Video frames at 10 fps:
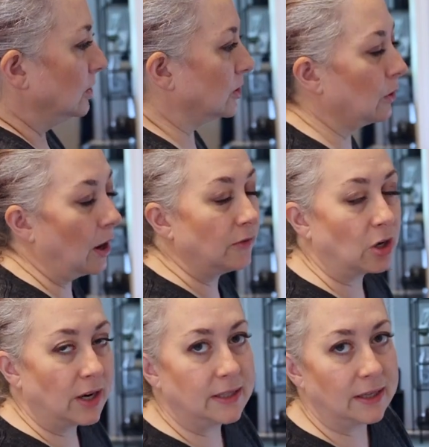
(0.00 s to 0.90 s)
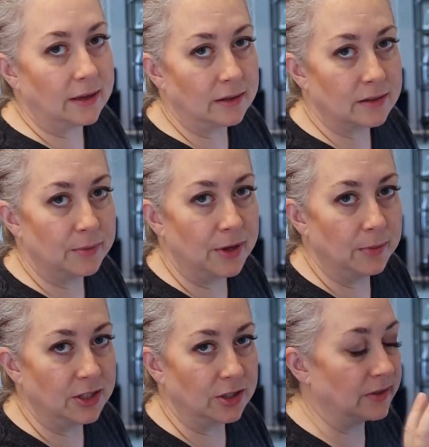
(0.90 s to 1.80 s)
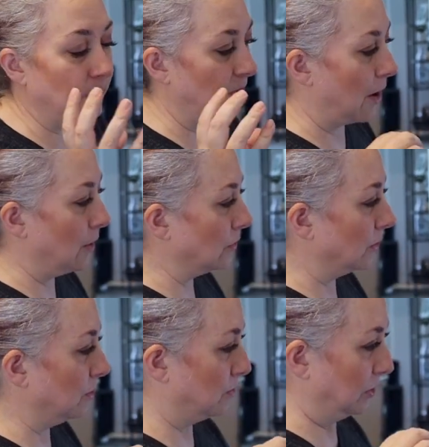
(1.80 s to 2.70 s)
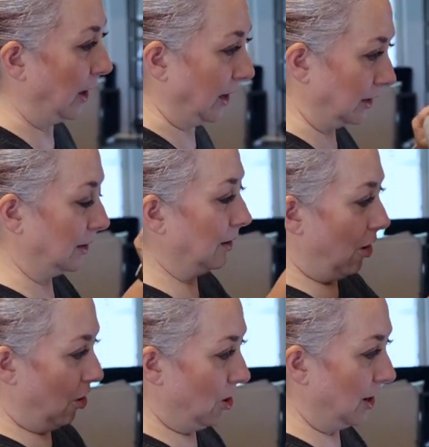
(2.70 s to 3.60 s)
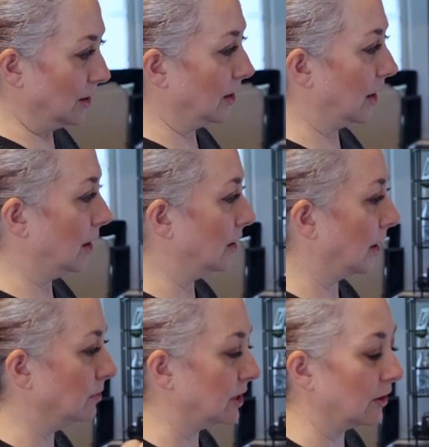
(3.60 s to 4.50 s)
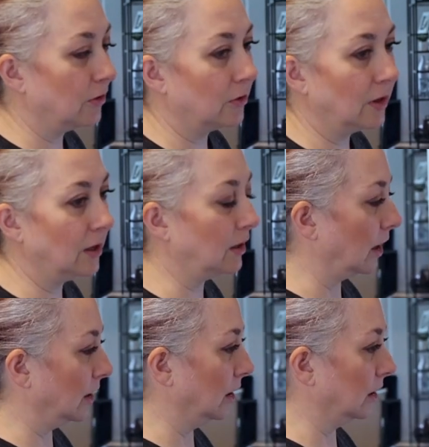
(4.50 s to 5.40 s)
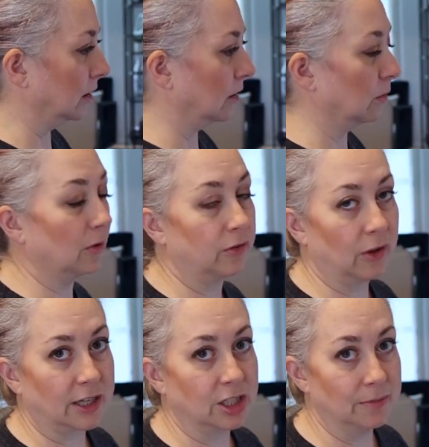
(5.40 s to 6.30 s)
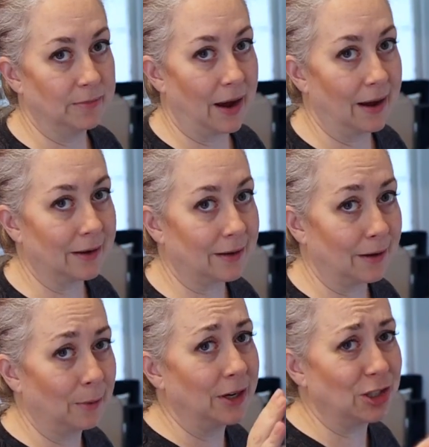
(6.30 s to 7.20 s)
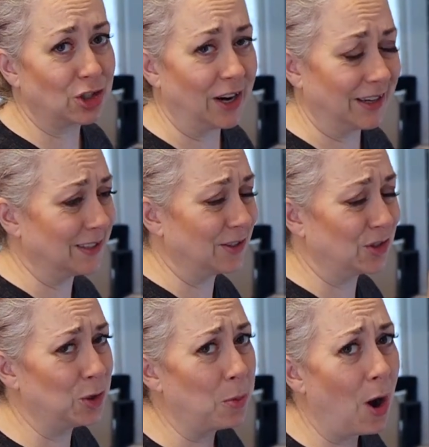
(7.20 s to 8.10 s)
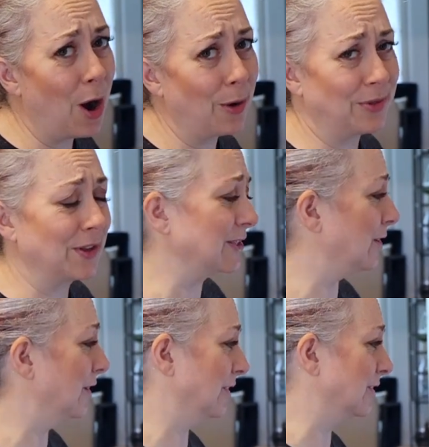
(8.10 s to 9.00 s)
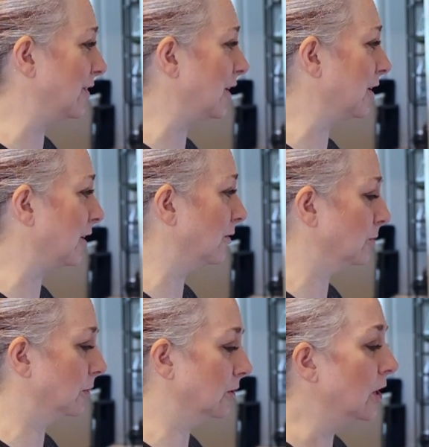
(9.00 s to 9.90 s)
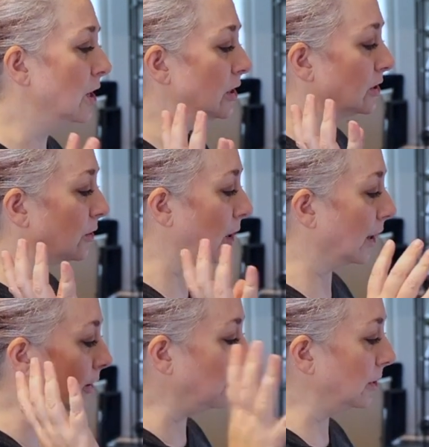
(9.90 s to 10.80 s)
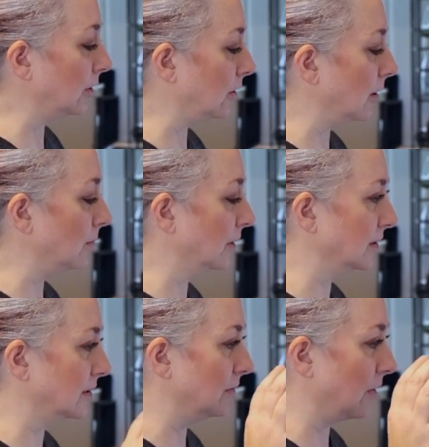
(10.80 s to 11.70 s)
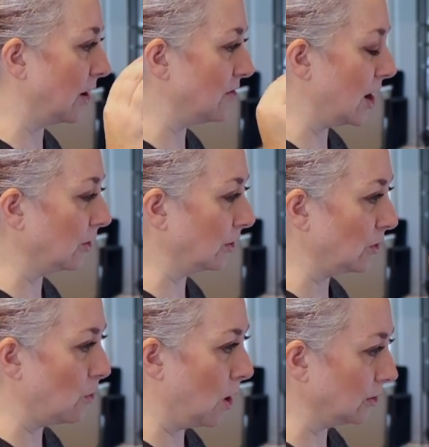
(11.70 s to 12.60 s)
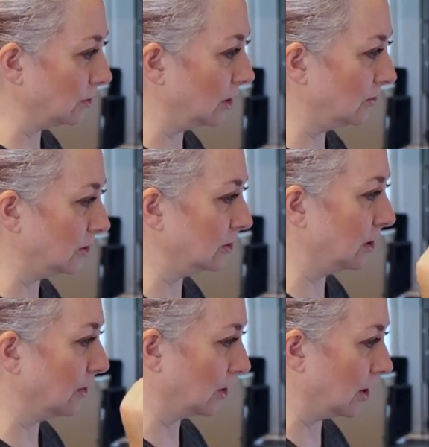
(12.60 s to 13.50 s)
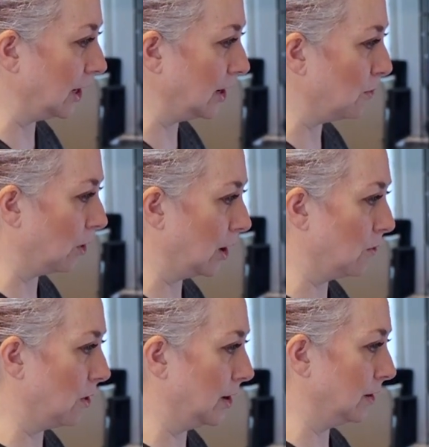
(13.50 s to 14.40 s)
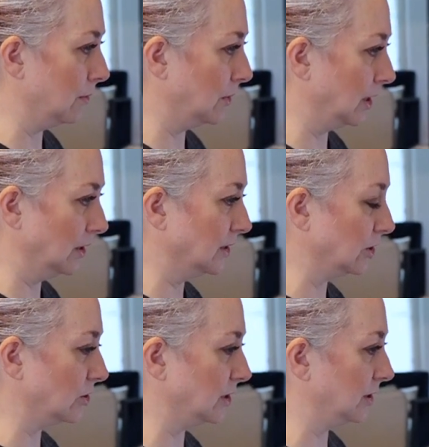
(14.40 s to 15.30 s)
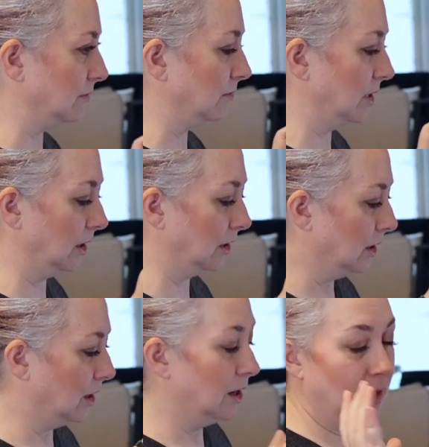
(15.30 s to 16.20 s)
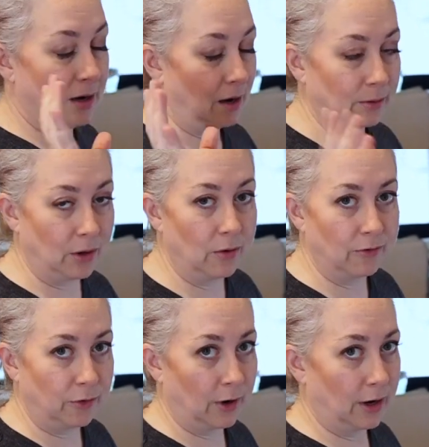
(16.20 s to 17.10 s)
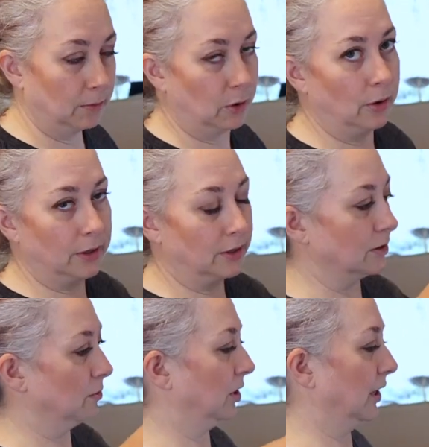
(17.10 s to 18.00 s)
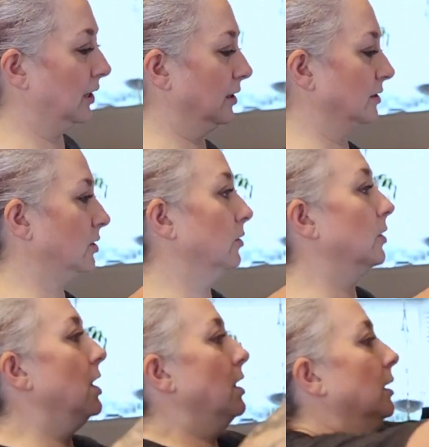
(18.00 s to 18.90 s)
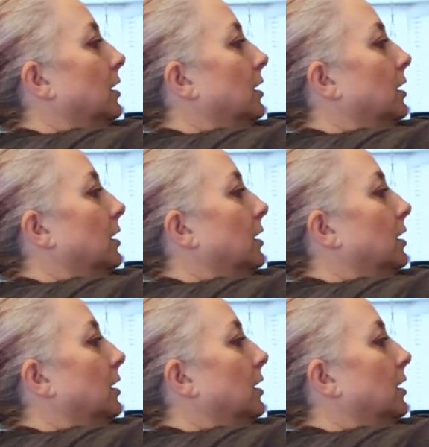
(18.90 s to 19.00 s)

So I've tried taking some images without the blanket on, and I'm definitely getting a reflection back. I wanted to try it because it's super hot with this on and it's very uncomfortable. So I'm gonna put it on because I've now got the water level. I've got him where I want him. He's interested in me. I'm going for it. I'm going under the blanket. So you